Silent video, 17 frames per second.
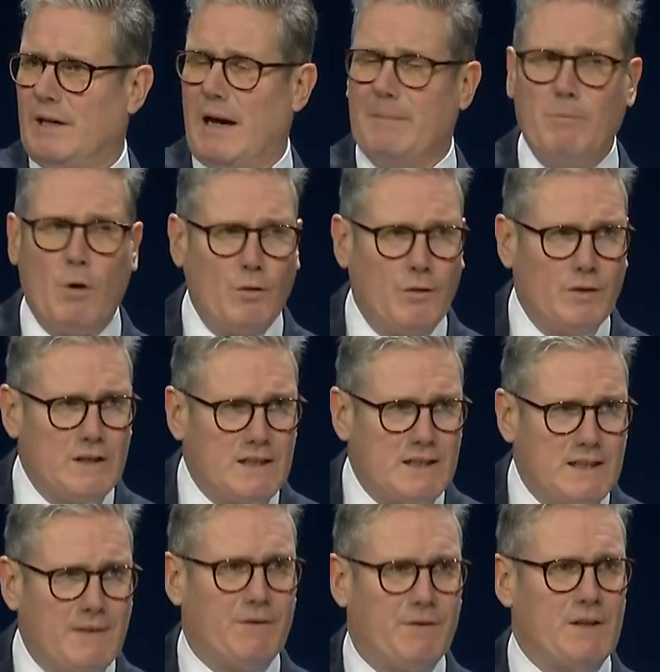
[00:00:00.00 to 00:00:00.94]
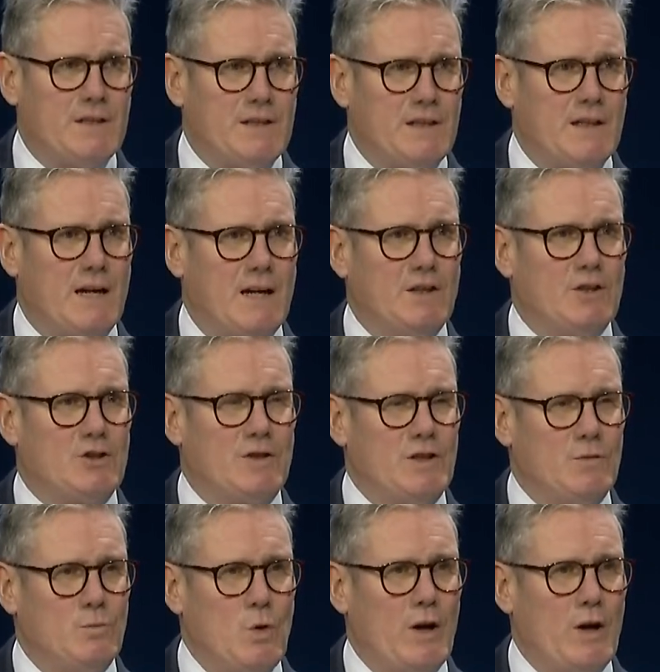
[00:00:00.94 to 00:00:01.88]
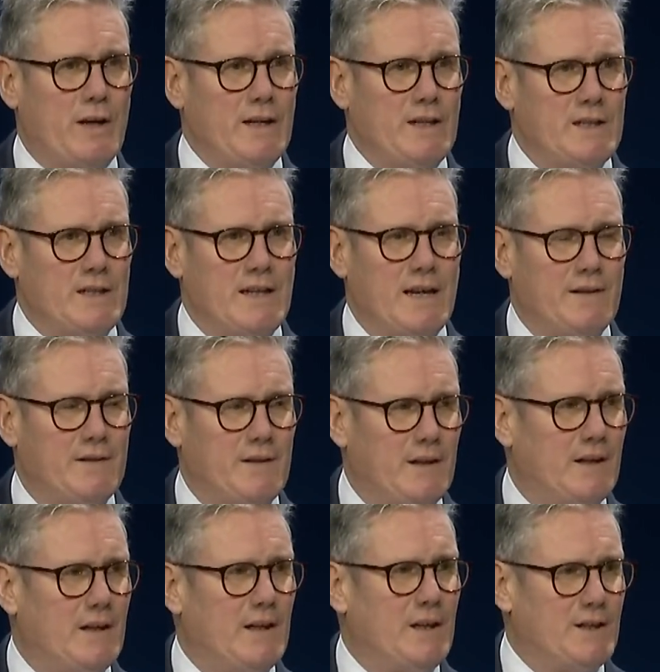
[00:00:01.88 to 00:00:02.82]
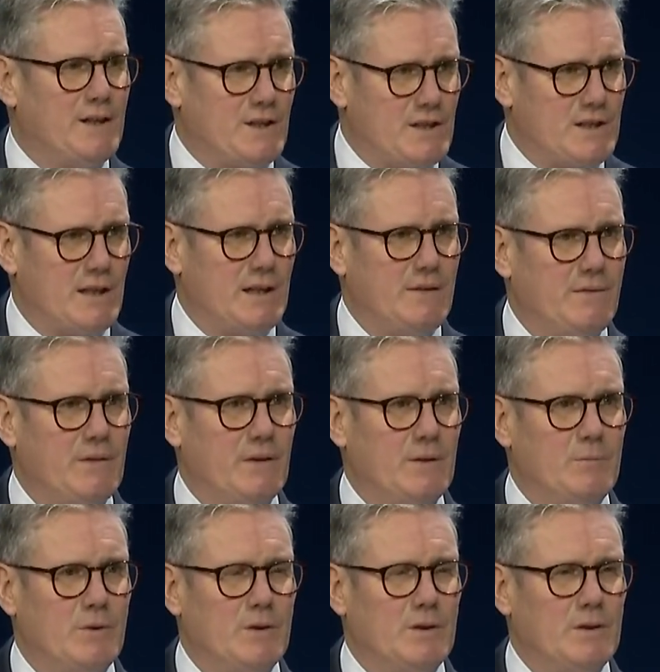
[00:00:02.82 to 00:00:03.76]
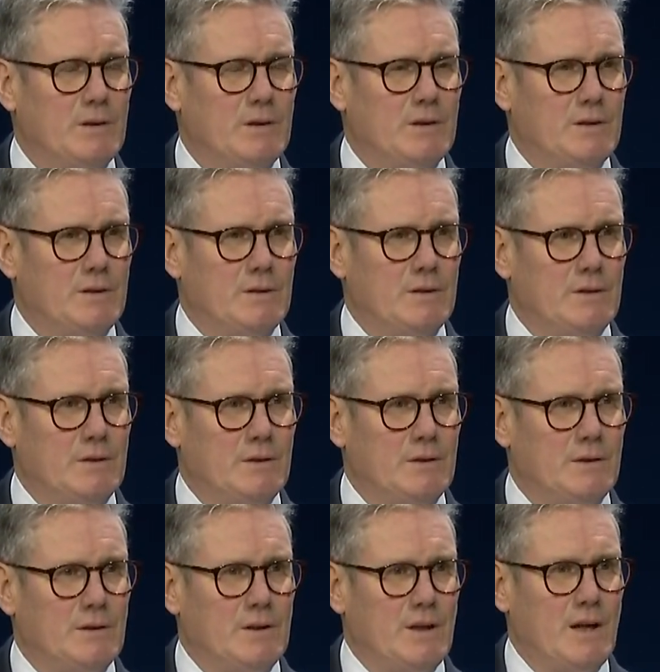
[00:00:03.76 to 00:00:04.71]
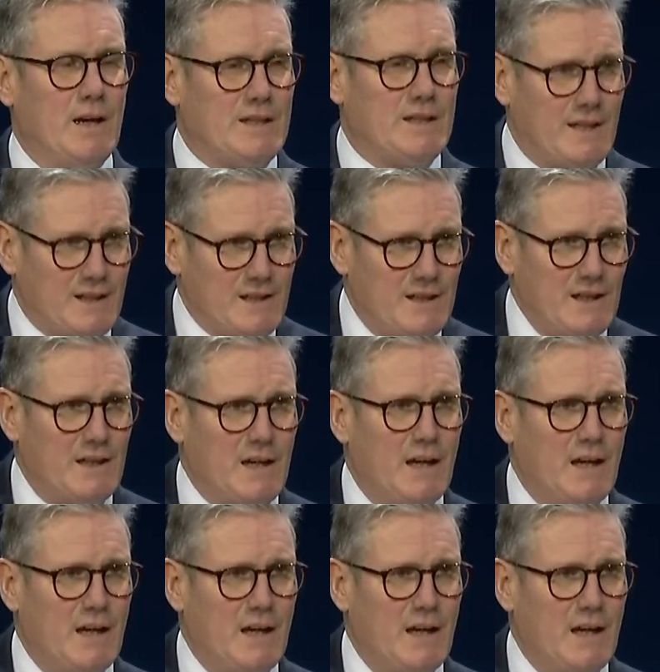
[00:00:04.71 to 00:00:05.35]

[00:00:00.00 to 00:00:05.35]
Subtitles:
and more than 70 countries working together to save them. 60